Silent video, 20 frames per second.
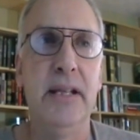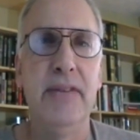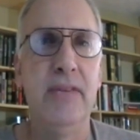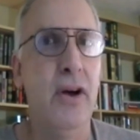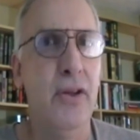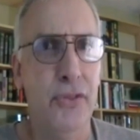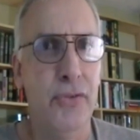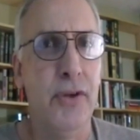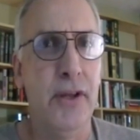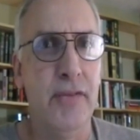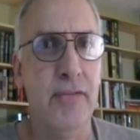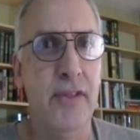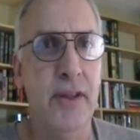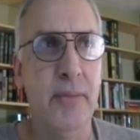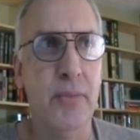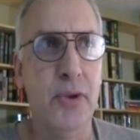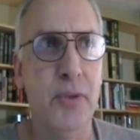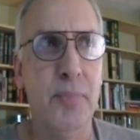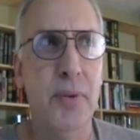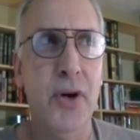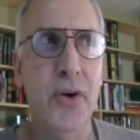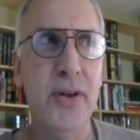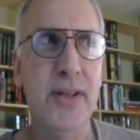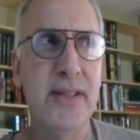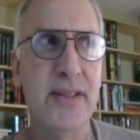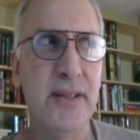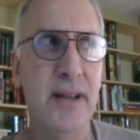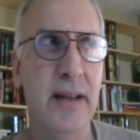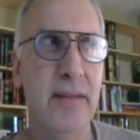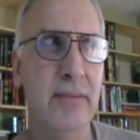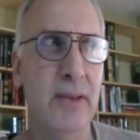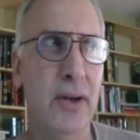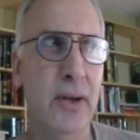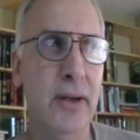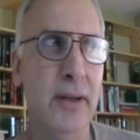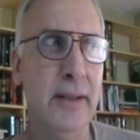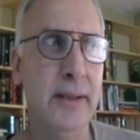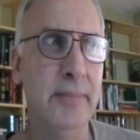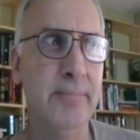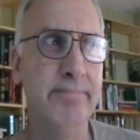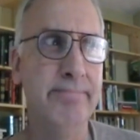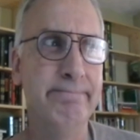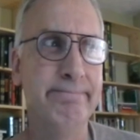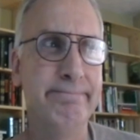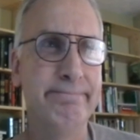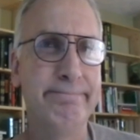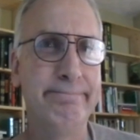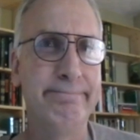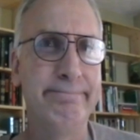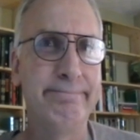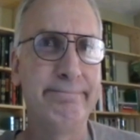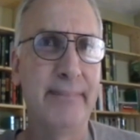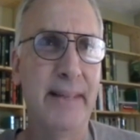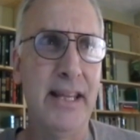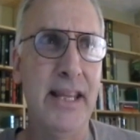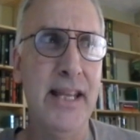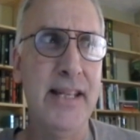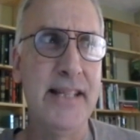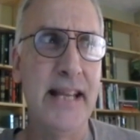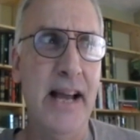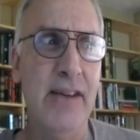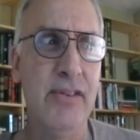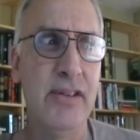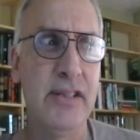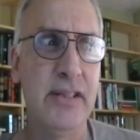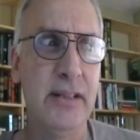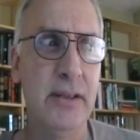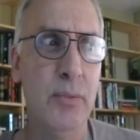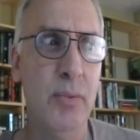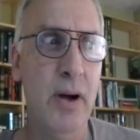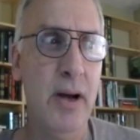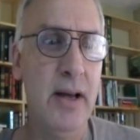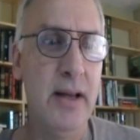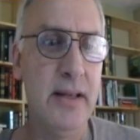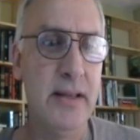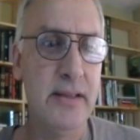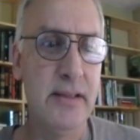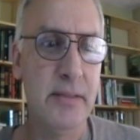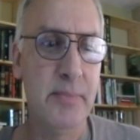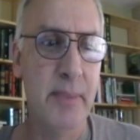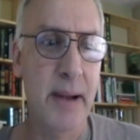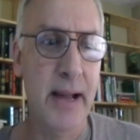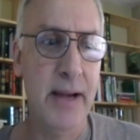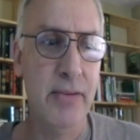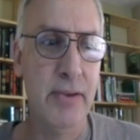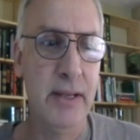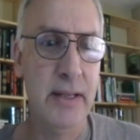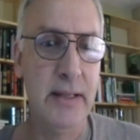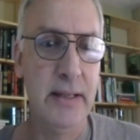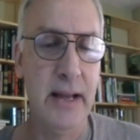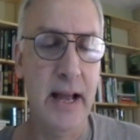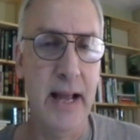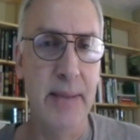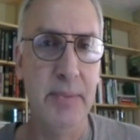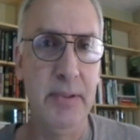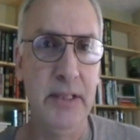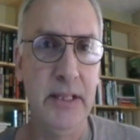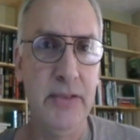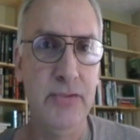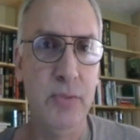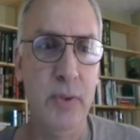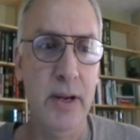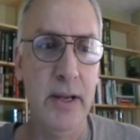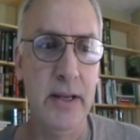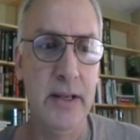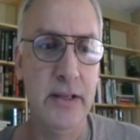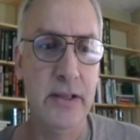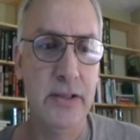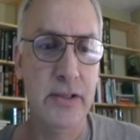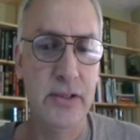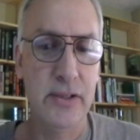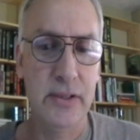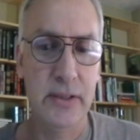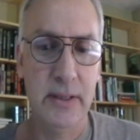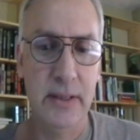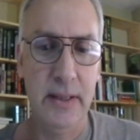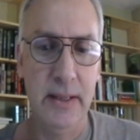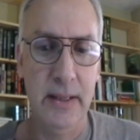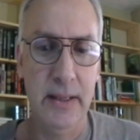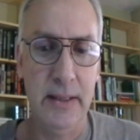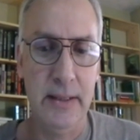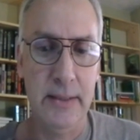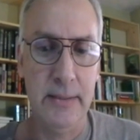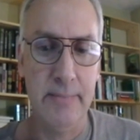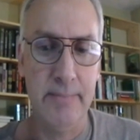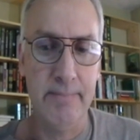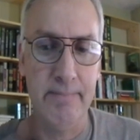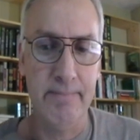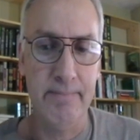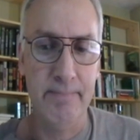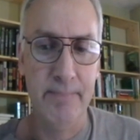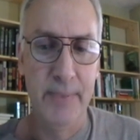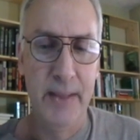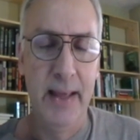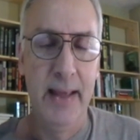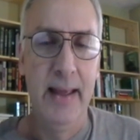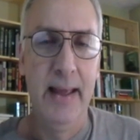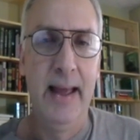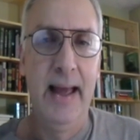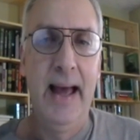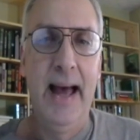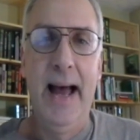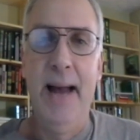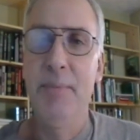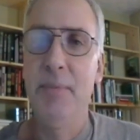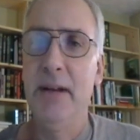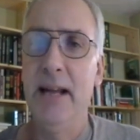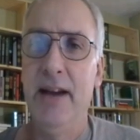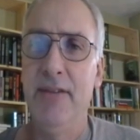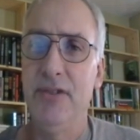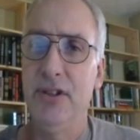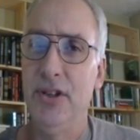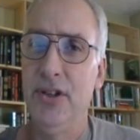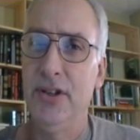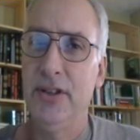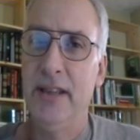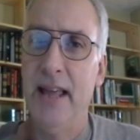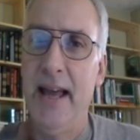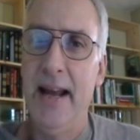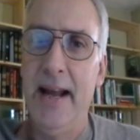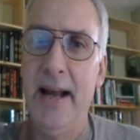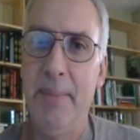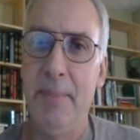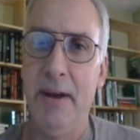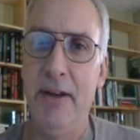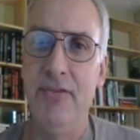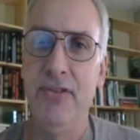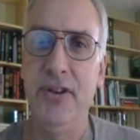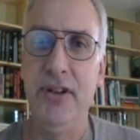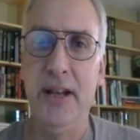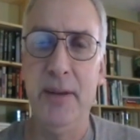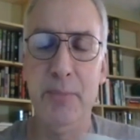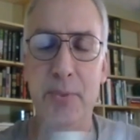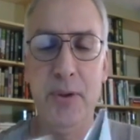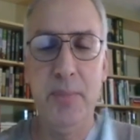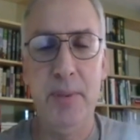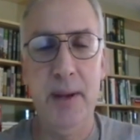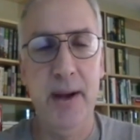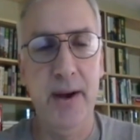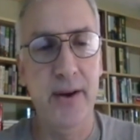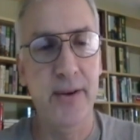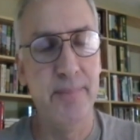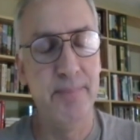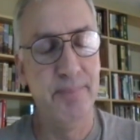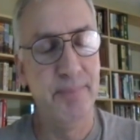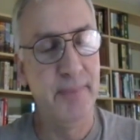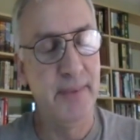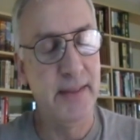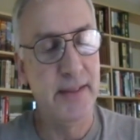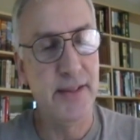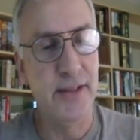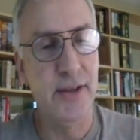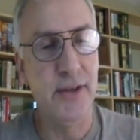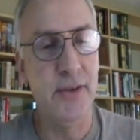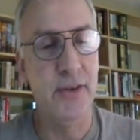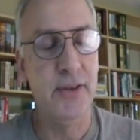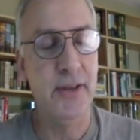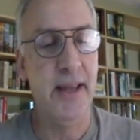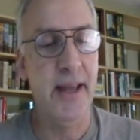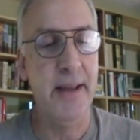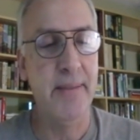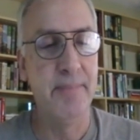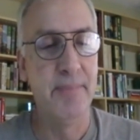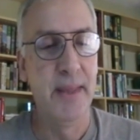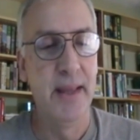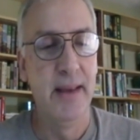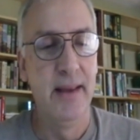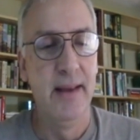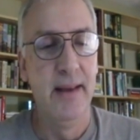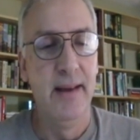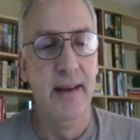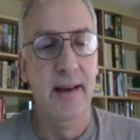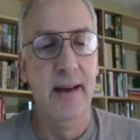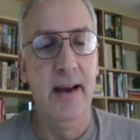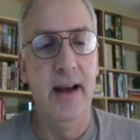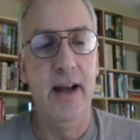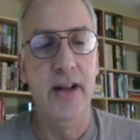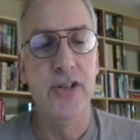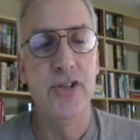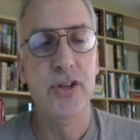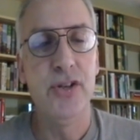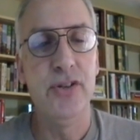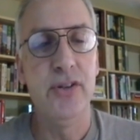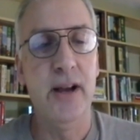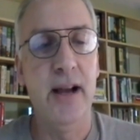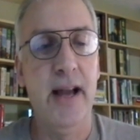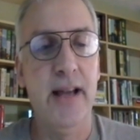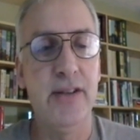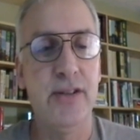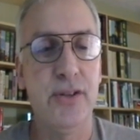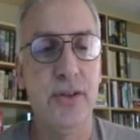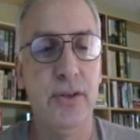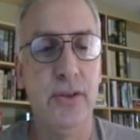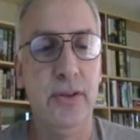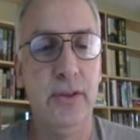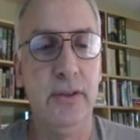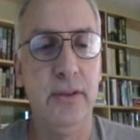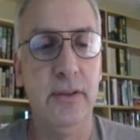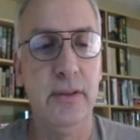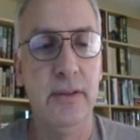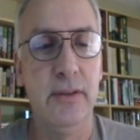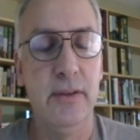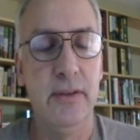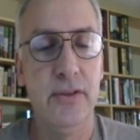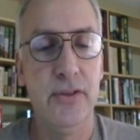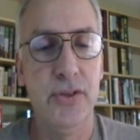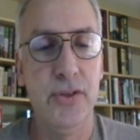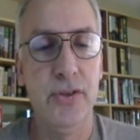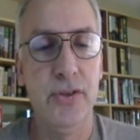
believe all 3 of them were poets. Keats obviously was. Byron, I believe, was. I'm going to have to look that up. I feel unprepared. So, okay. Junior high school